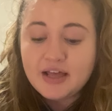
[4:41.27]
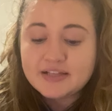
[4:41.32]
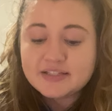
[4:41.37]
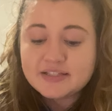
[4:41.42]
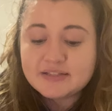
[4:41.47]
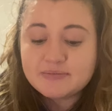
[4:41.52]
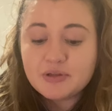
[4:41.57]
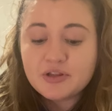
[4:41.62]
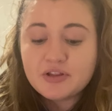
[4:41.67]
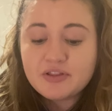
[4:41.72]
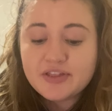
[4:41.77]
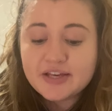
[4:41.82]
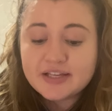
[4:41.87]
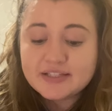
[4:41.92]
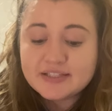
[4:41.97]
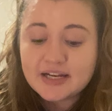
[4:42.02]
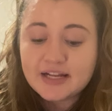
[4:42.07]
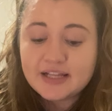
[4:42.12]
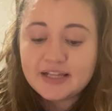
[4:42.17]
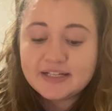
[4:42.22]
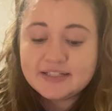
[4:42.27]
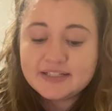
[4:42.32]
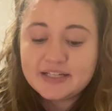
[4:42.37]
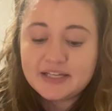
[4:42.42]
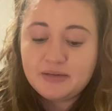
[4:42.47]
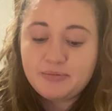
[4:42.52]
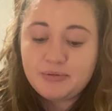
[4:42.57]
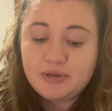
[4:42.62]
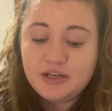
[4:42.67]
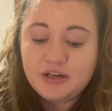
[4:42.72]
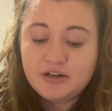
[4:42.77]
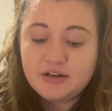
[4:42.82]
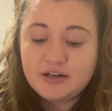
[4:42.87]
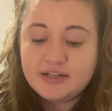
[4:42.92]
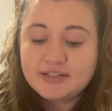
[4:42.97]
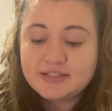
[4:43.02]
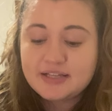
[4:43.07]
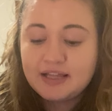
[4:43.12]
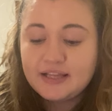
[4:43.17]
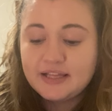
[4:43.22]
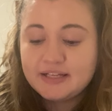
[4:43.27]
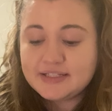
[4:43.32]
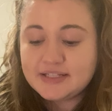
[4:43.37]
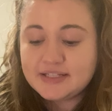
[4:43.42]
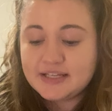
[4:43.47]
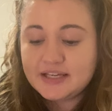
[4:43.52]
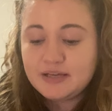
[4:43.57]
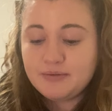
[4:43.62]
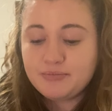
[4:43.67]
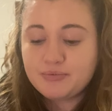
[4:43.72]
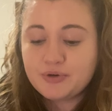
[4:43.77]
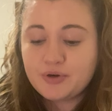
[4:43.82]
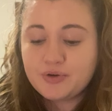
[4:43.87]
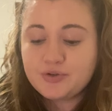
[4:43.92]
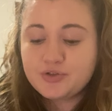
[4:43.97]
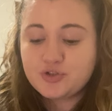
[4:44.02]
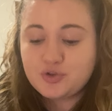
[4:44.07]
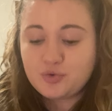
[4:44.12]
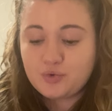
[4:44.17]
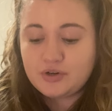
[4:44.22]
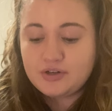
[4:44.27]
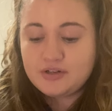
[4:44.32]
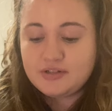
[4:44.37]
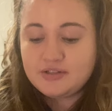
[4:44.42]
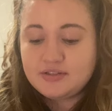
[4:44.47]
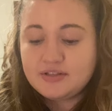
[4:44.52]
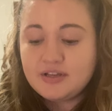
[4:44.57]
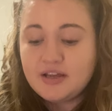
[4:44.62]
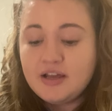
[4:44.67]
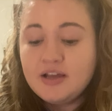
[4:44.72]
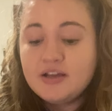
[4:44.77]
Some other things that I like to keep in here is, I like to keep brochures.